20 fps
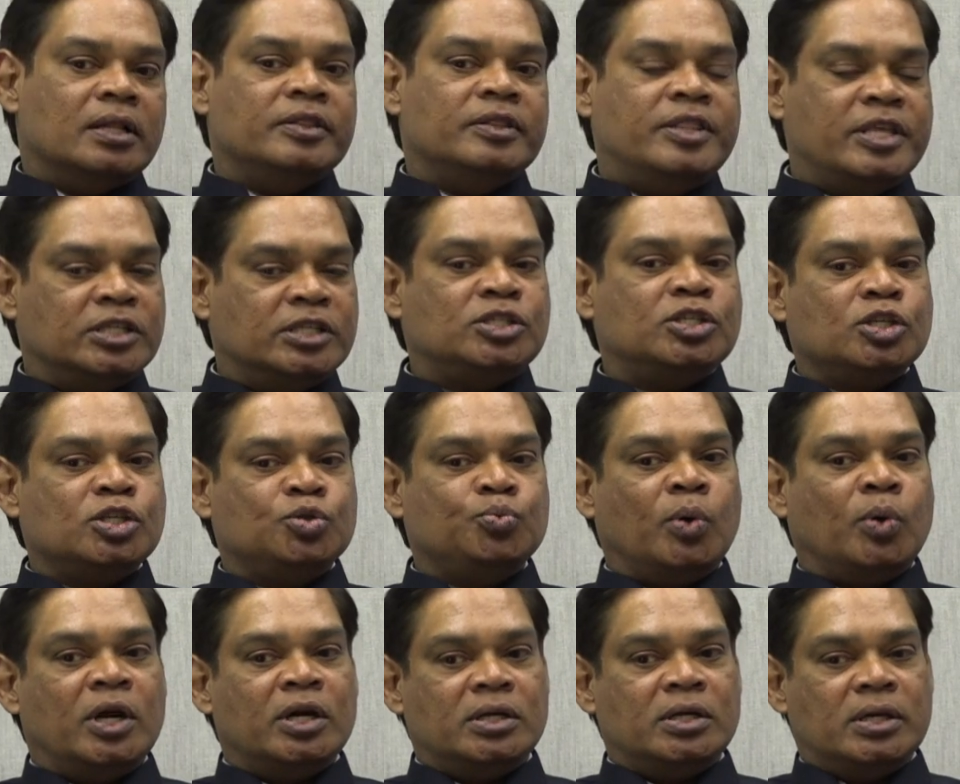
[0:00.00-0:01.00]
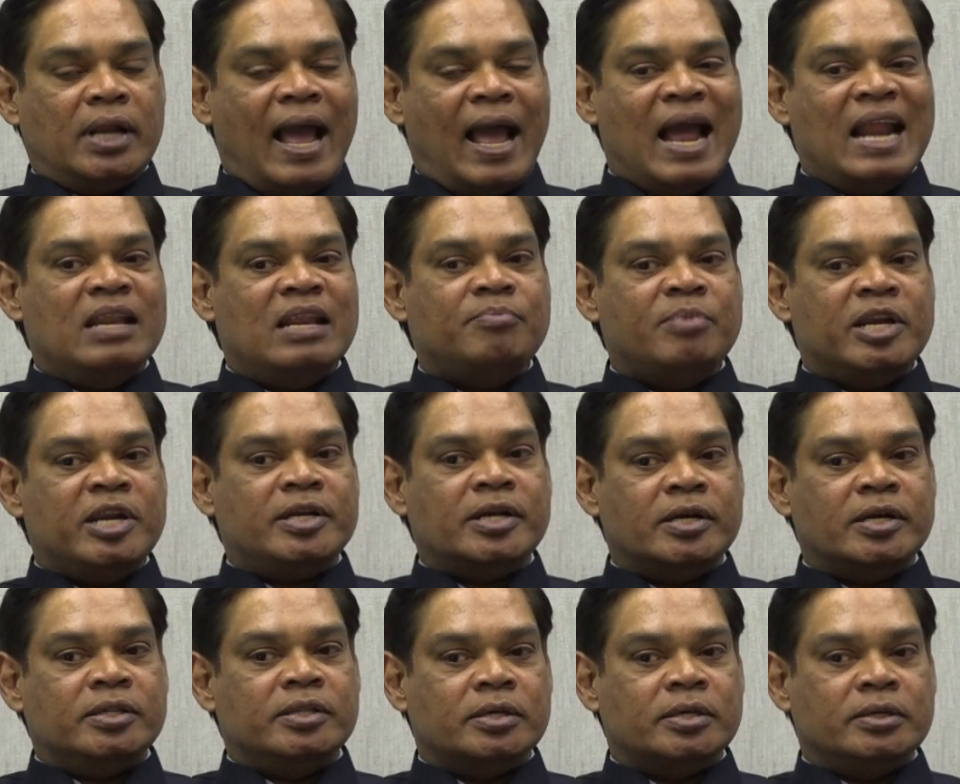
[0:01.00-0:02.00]
This is what
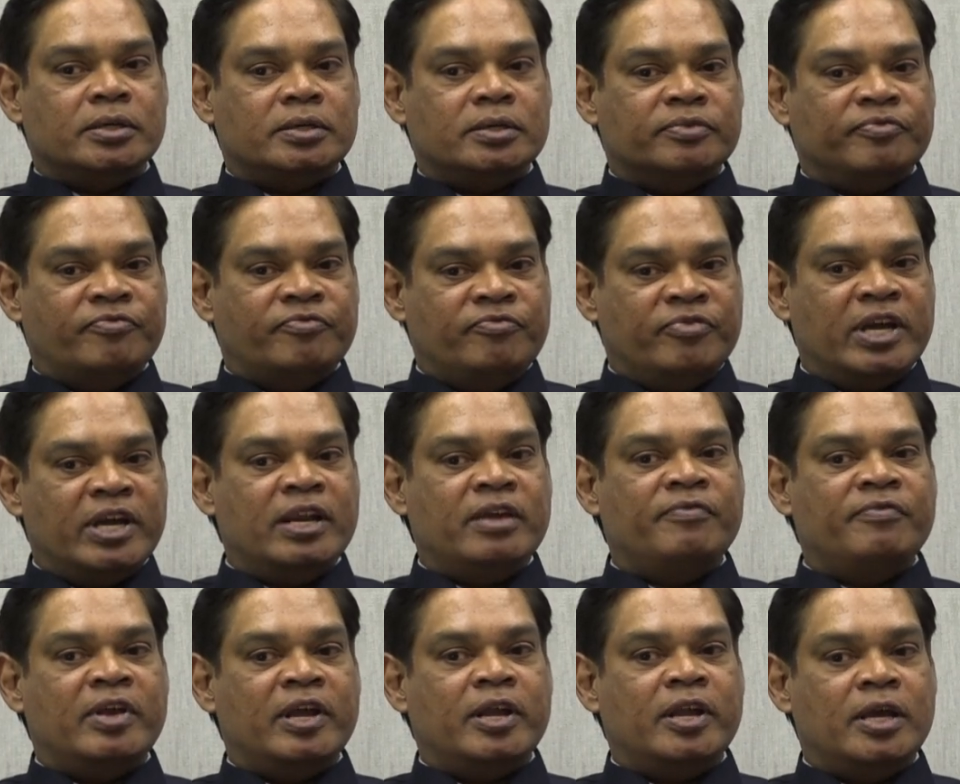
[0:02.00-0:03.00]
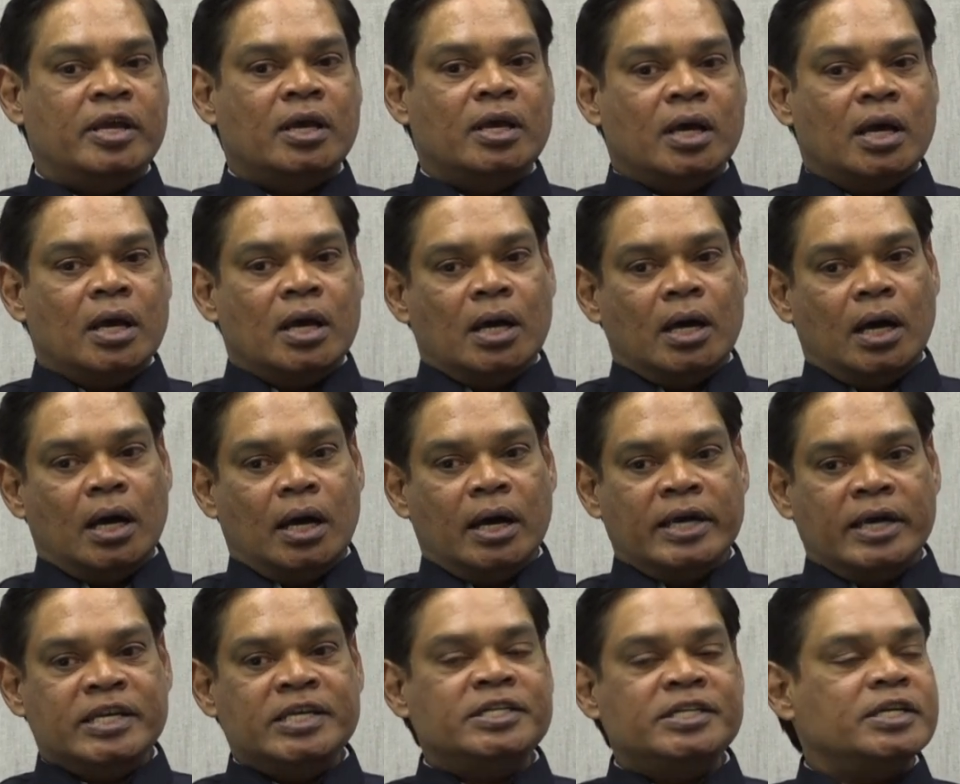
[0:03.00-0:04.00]
animated the very, very
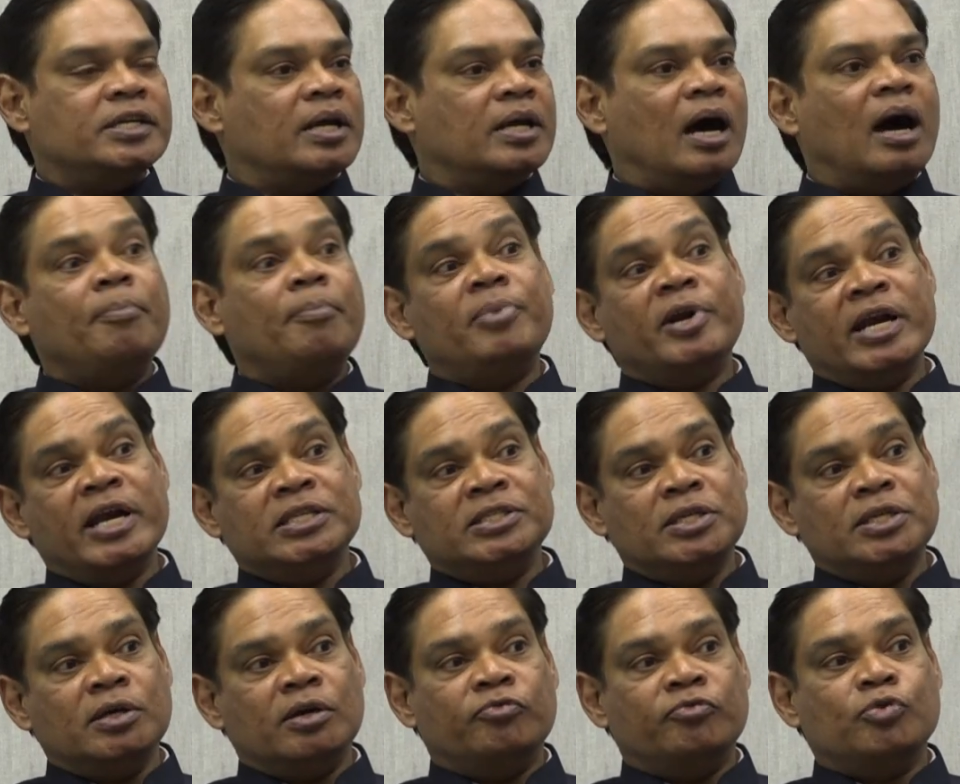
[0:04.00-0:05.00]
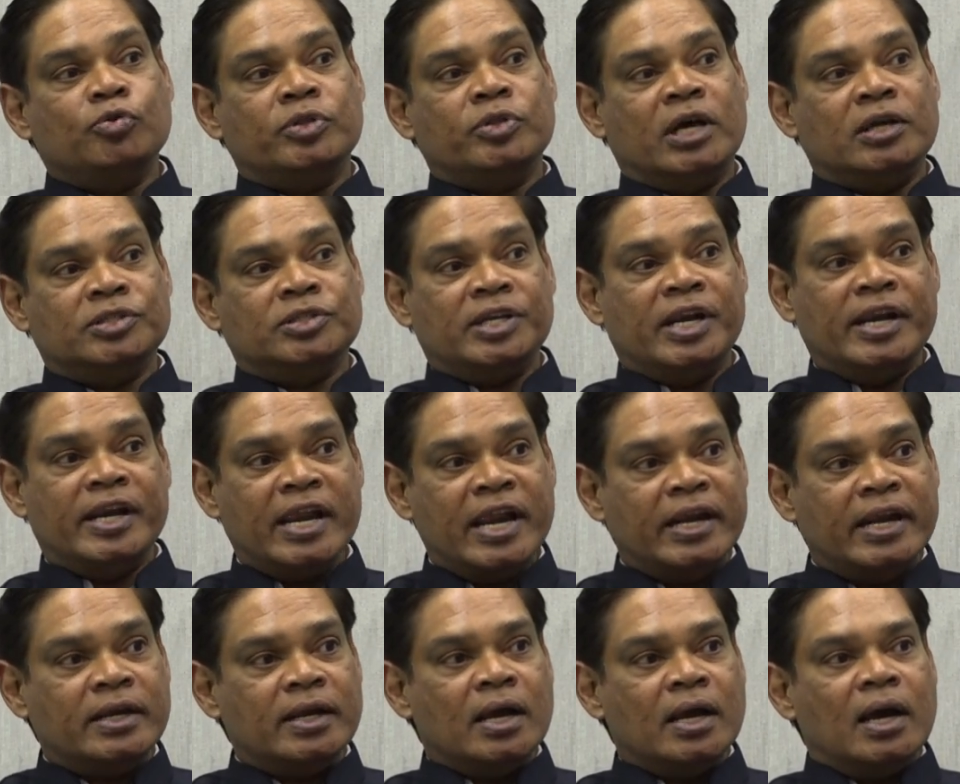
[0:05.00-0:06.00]
heated uprising of
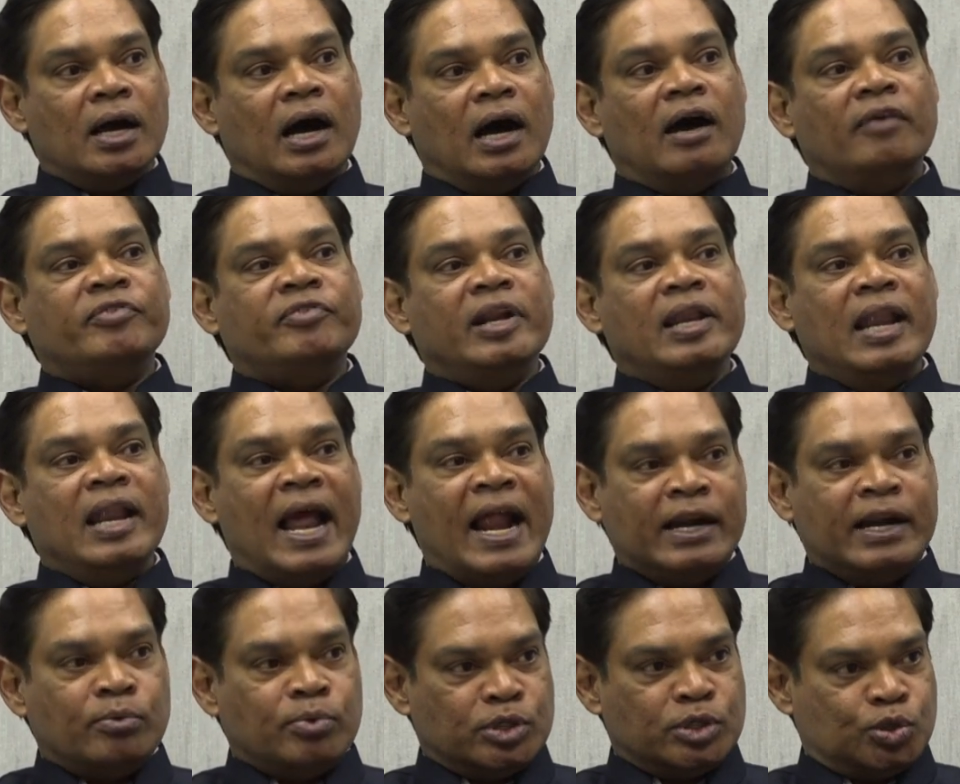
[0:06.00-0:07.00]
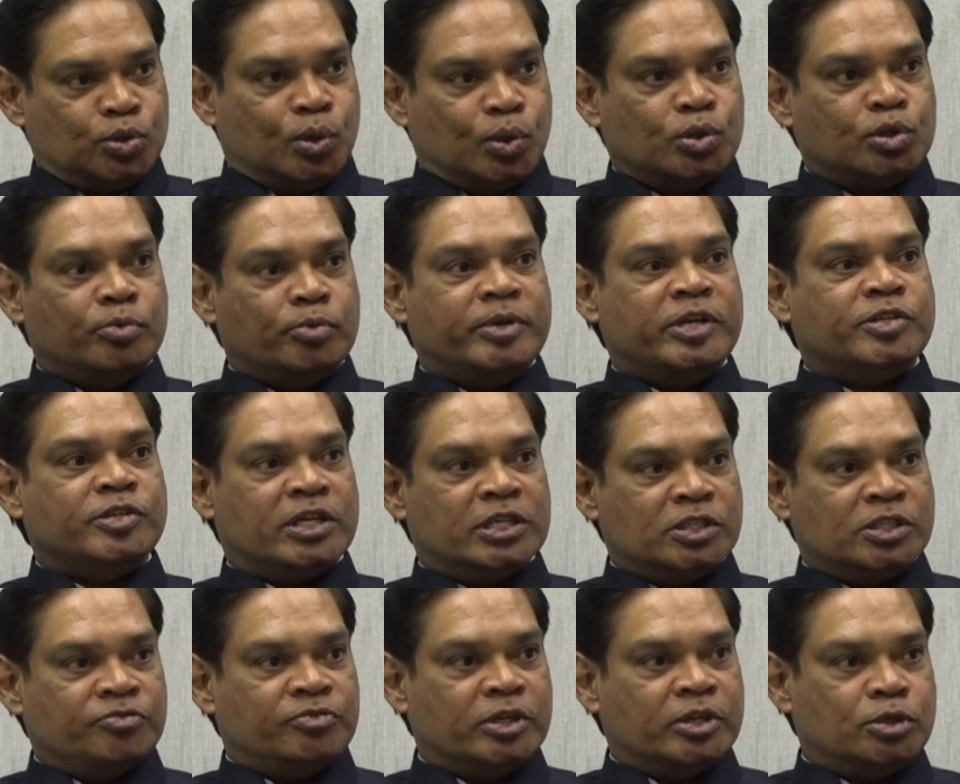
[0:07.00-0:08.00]
2008 after land was sought to be
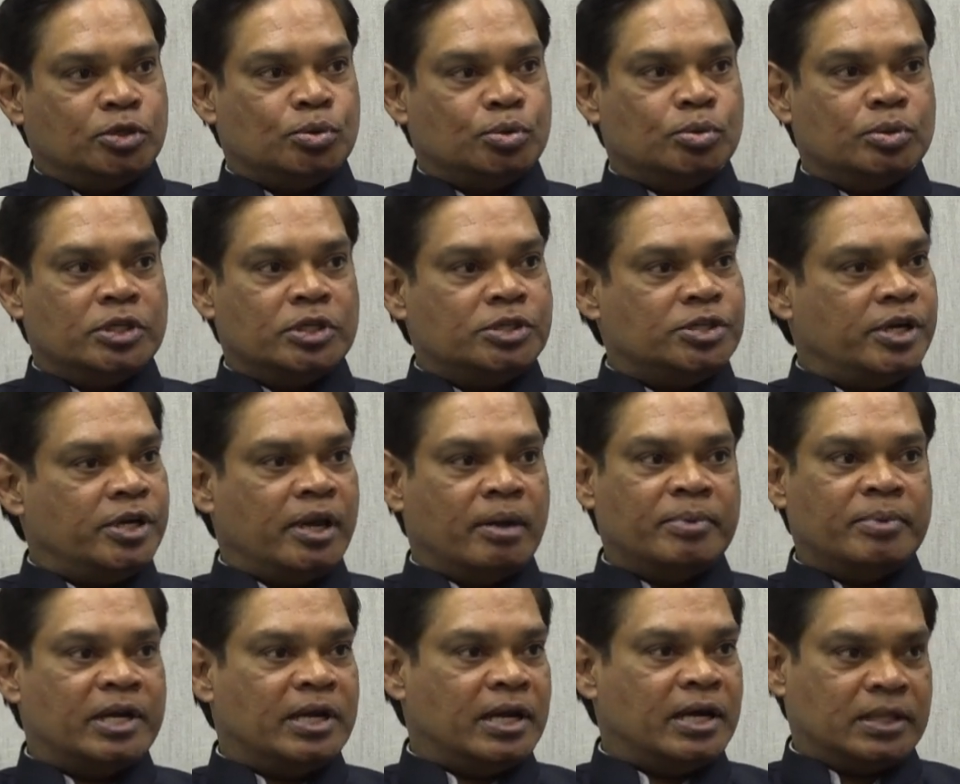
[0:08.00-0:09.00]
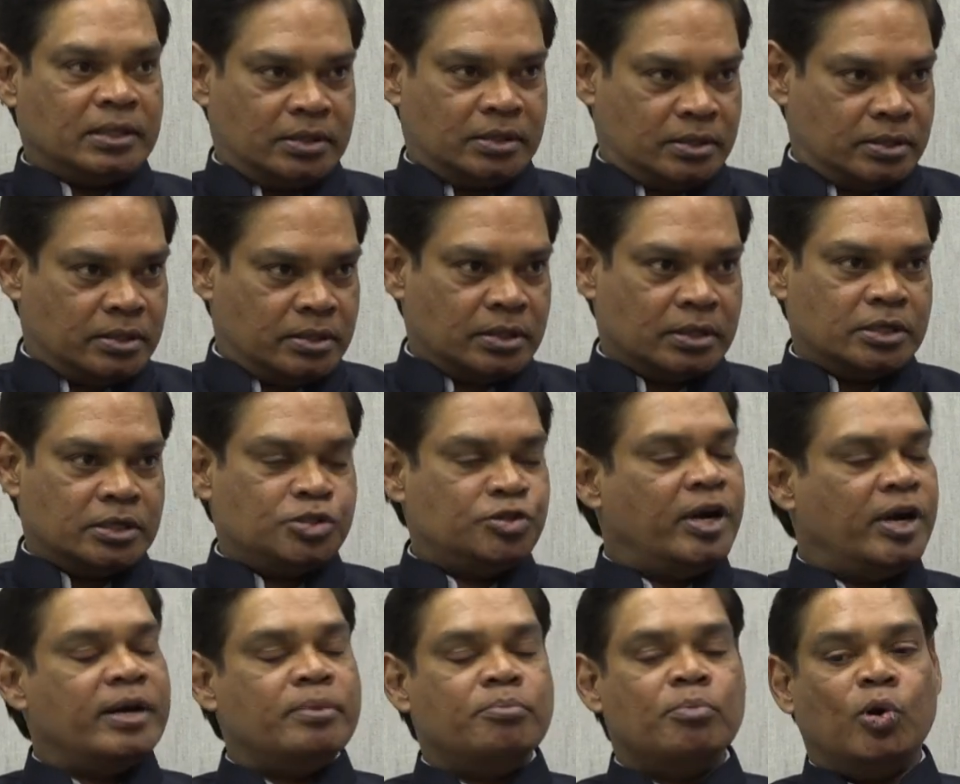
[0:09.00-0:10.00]
transferred to the Shri Amarnath
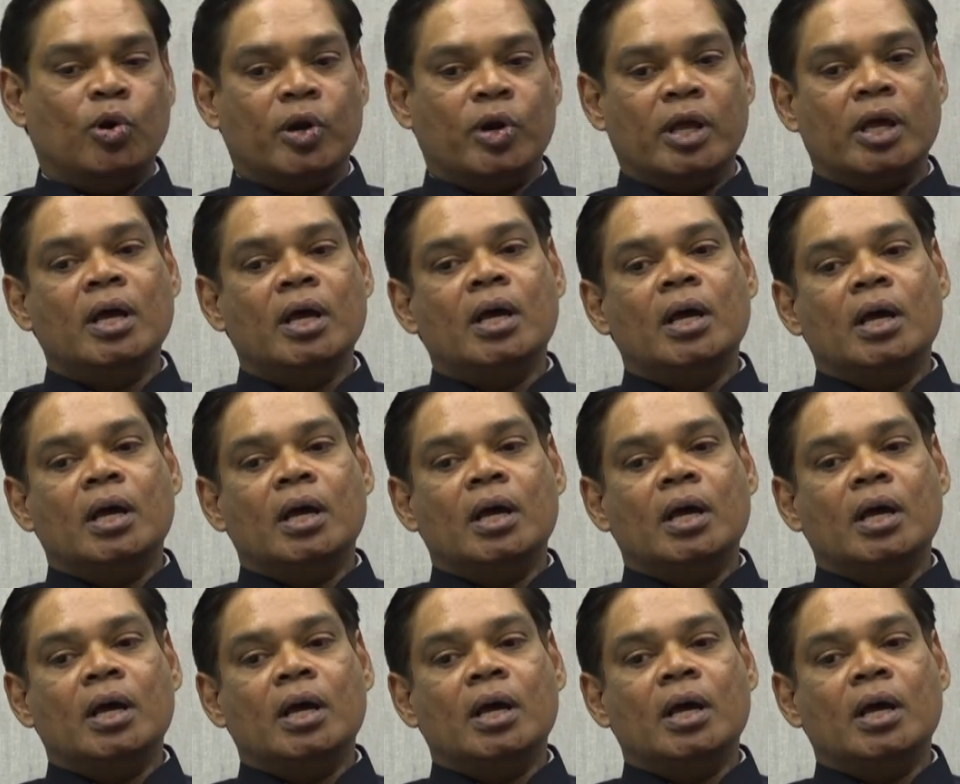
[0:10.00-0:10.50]
Shrine Board. Right.